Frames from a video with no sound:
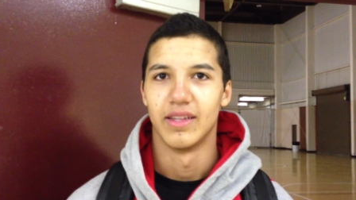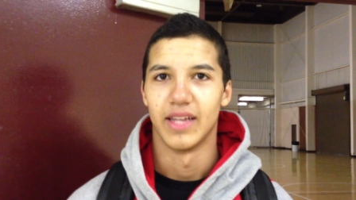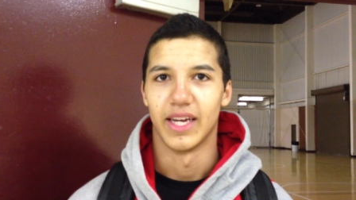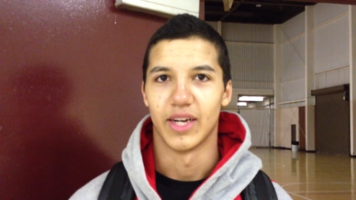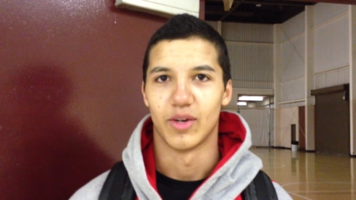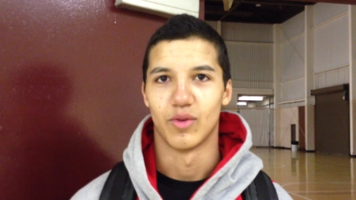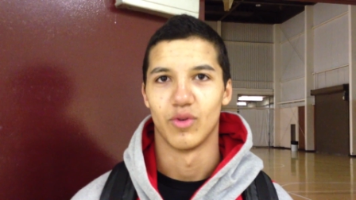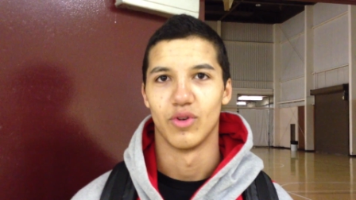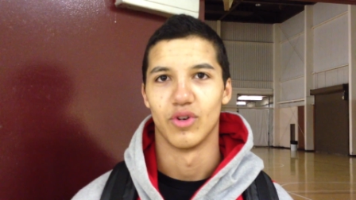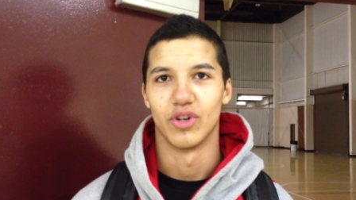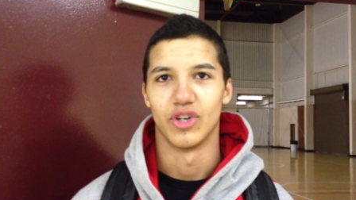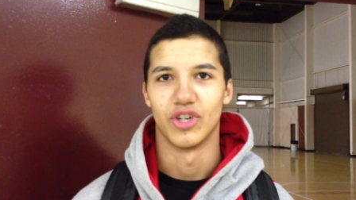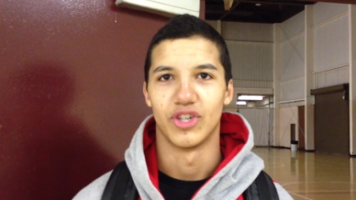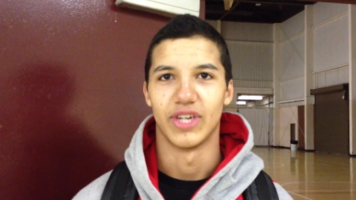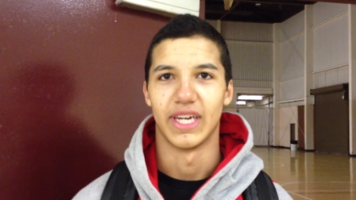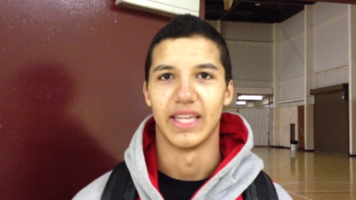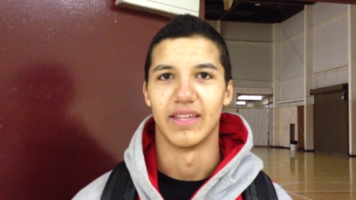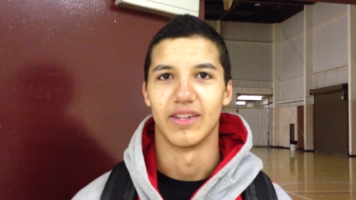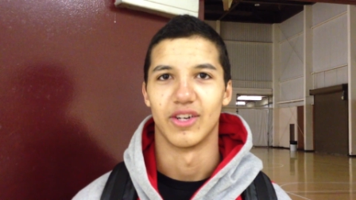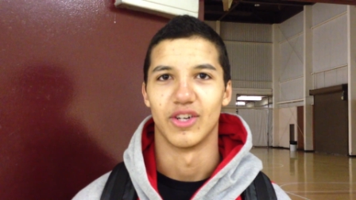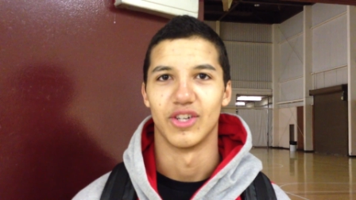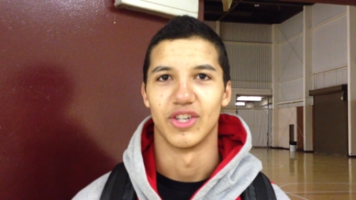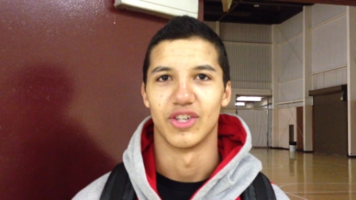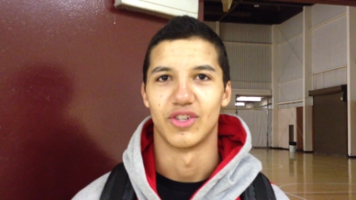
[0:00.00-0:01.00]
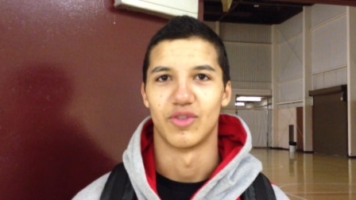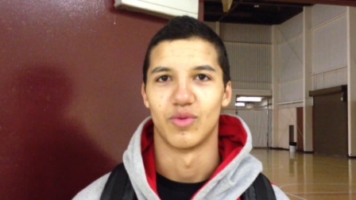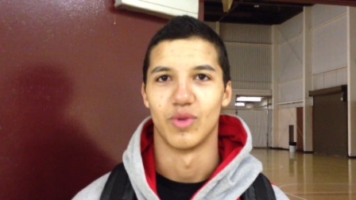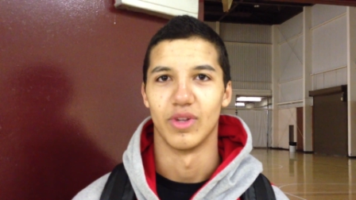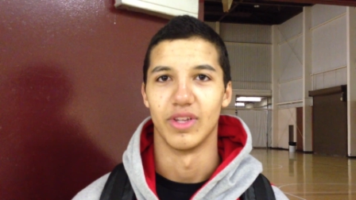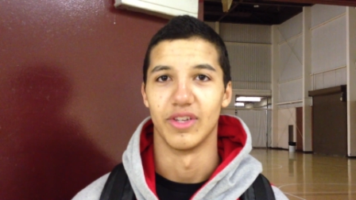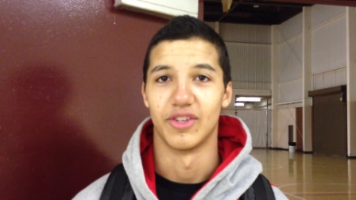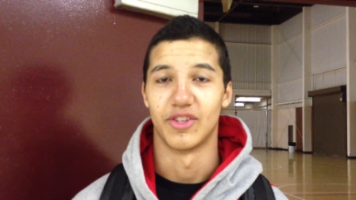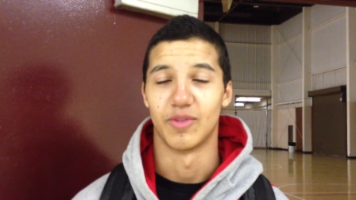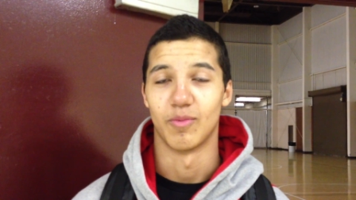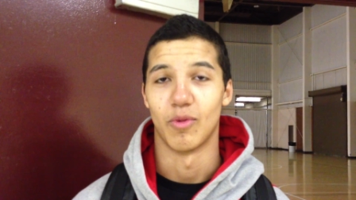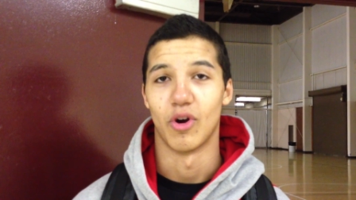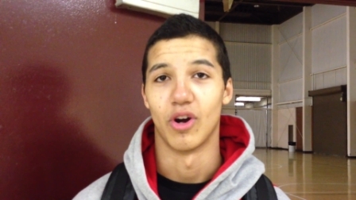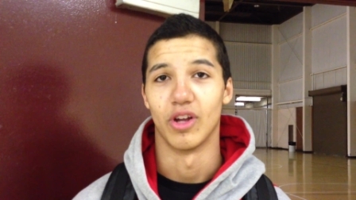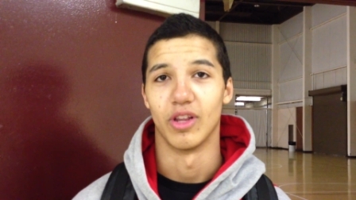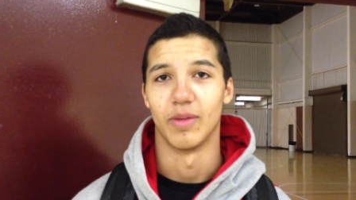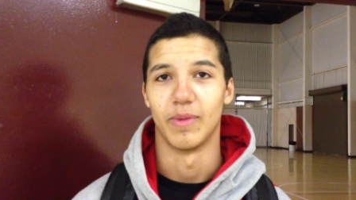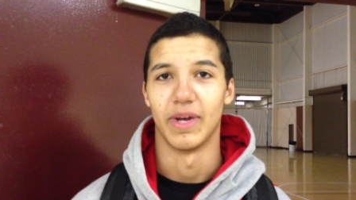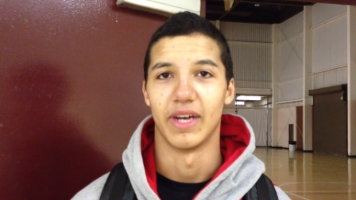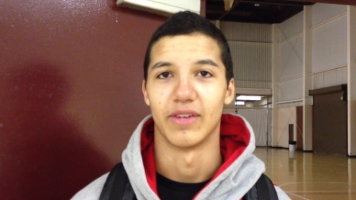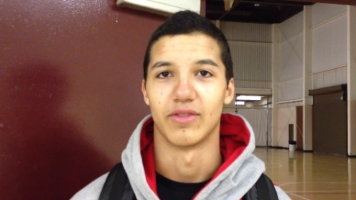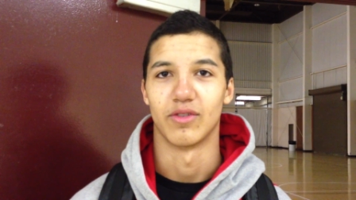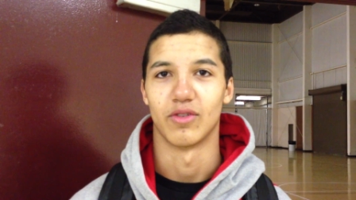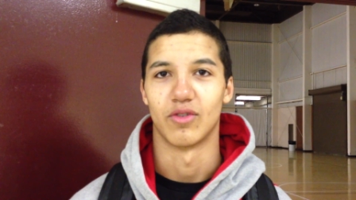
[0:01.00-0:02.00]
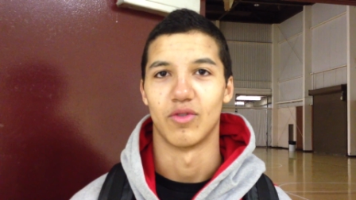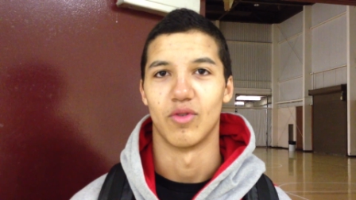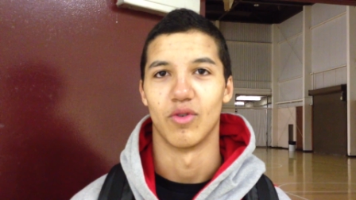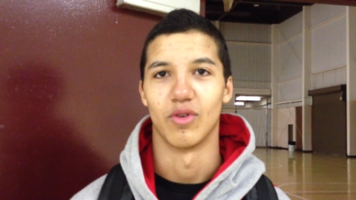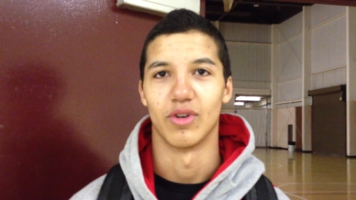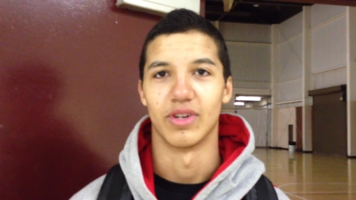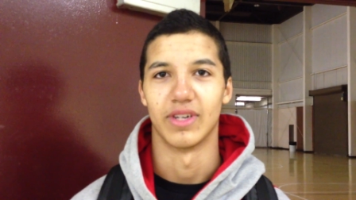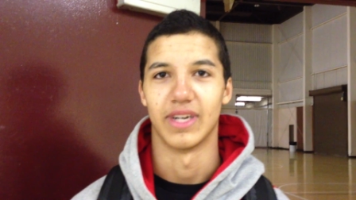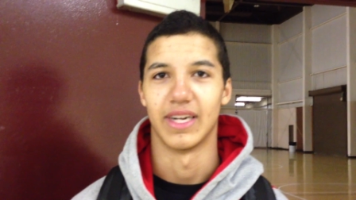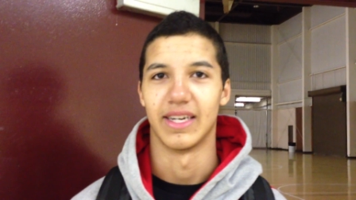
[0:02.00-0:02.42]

like Reuter and Jalen are just really smart about support.